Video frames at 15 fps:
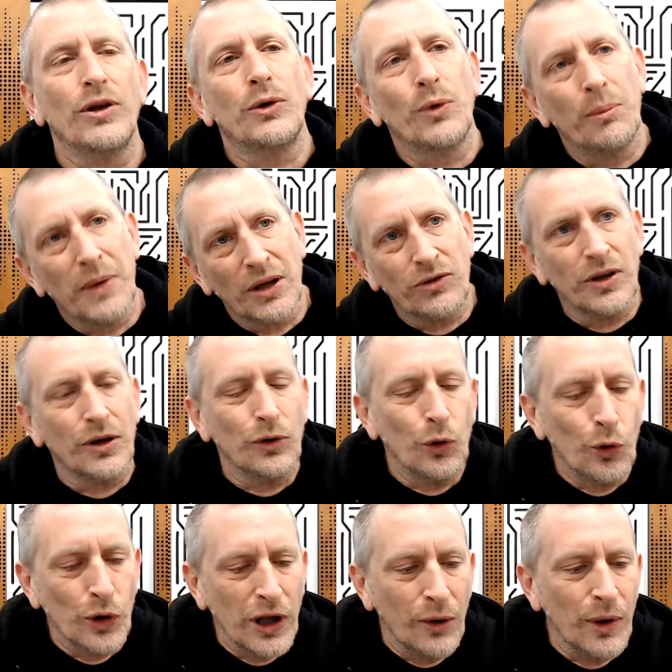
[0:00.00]
you were mixing
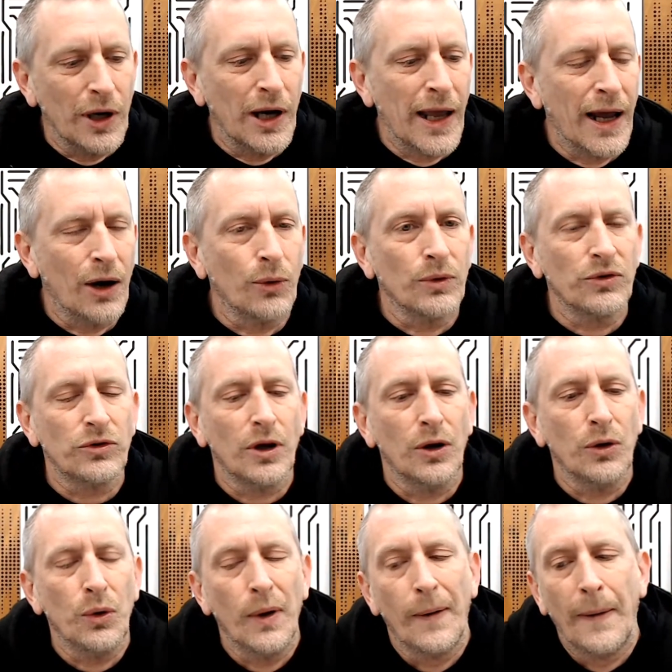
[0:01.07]
audio in and out.
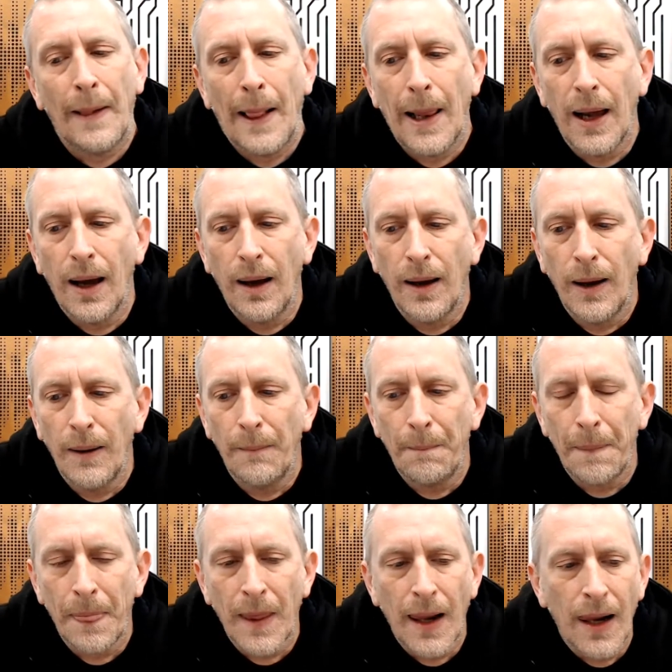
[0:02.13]
So
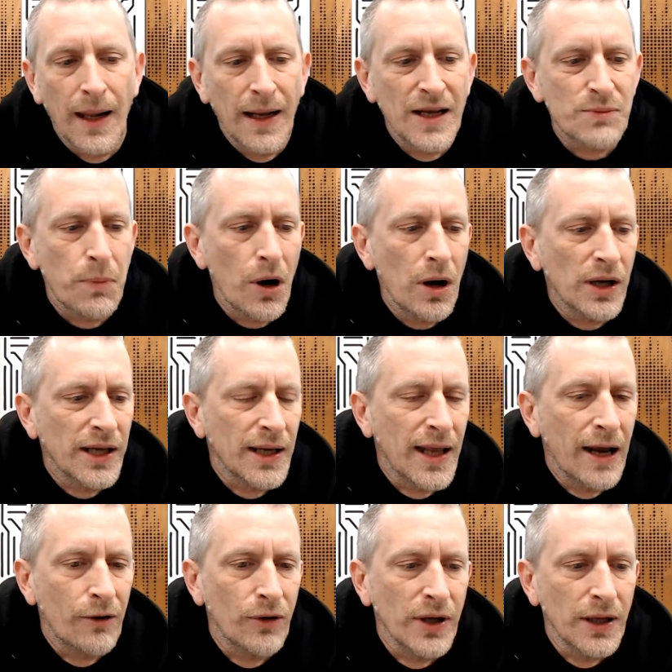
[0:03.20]
is partly
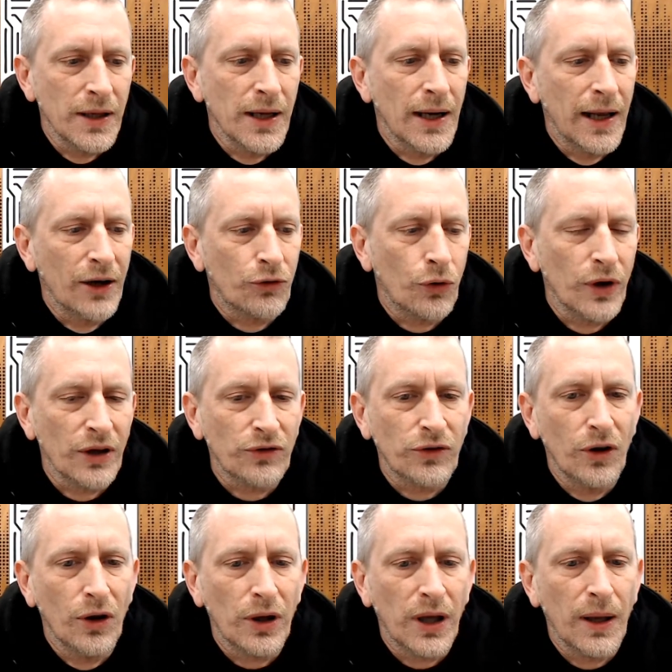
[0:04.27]
inherent in the electronic
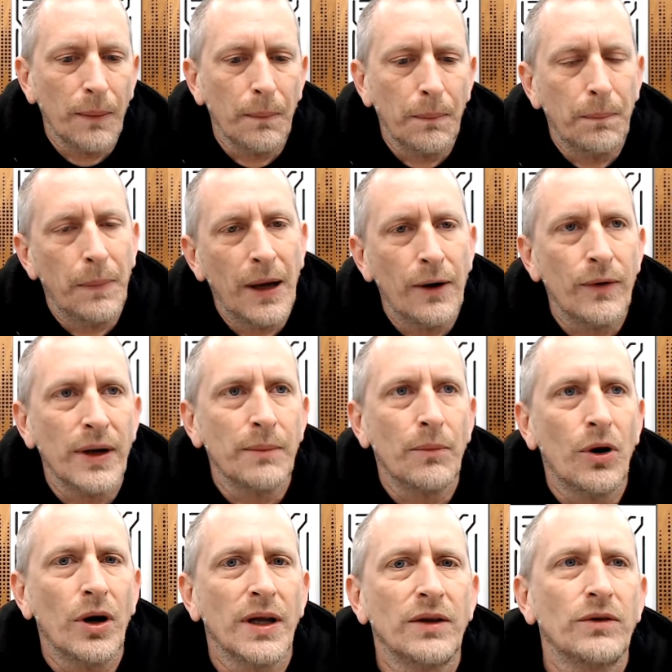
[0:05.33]
circuit. Bearing in
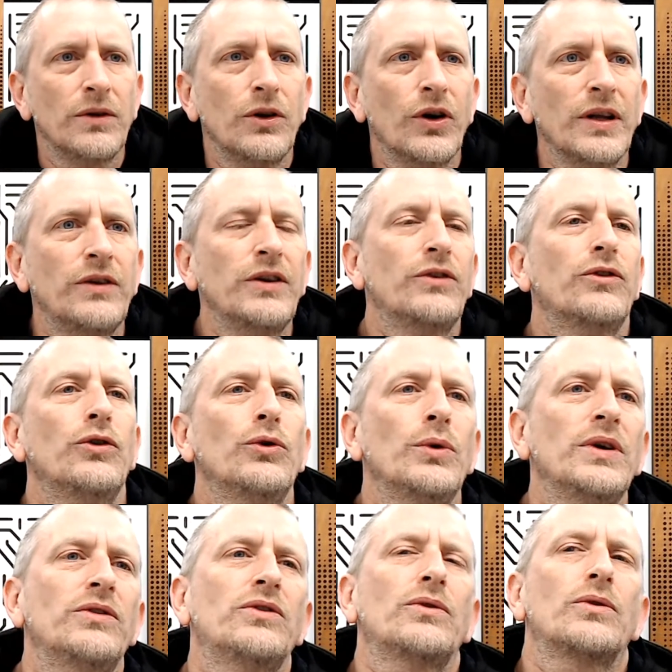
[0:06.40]
mind 92
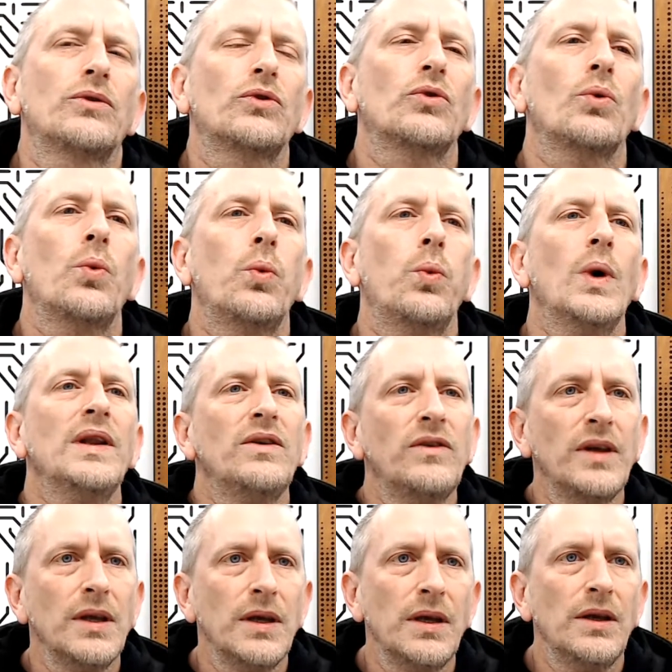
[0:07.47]
is
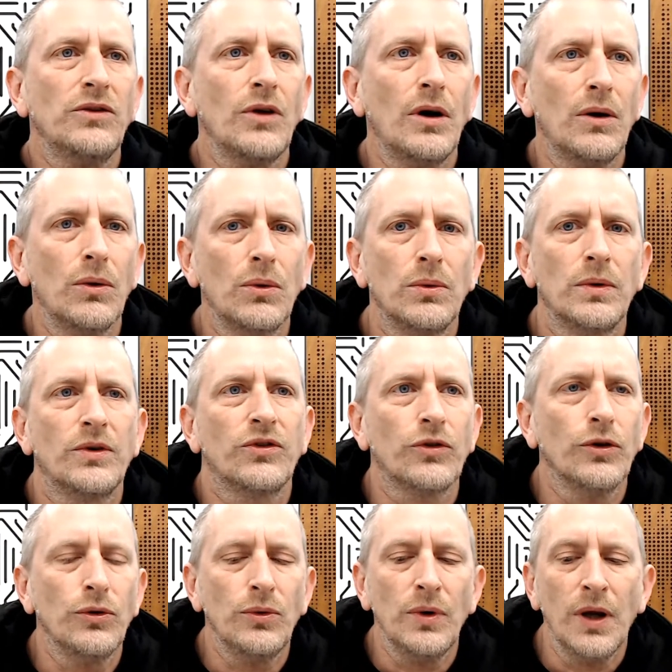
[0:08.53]
20 years old
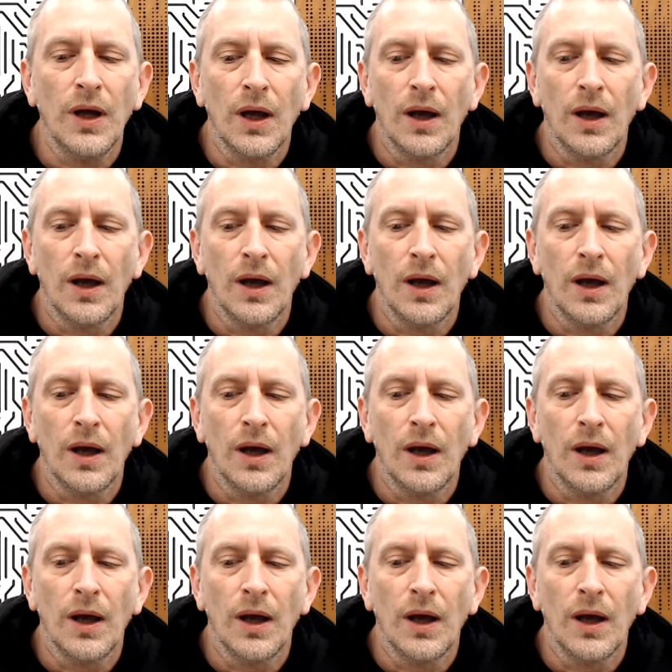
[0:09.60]
soon.